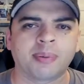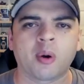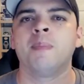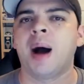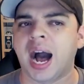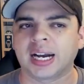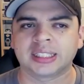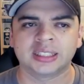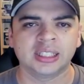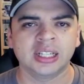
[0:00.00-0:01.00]
per
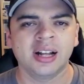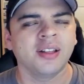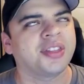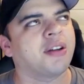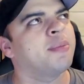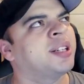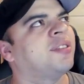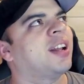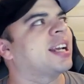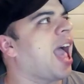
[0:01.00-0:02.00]
box. That reminds me
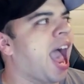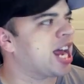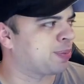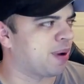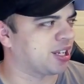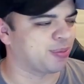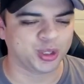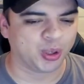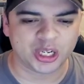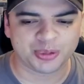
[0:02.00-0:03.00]
of like Ash Blossom
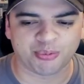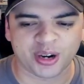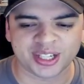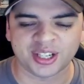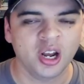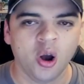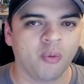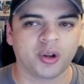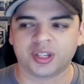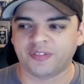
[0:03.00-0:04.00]
and Joy Springs
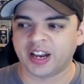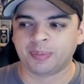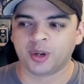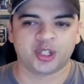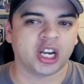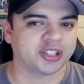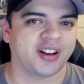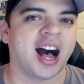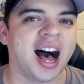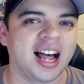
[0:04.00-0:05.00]
when it was available in Shadows of
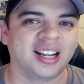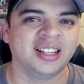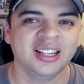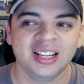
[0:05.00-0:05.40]
Valhalla.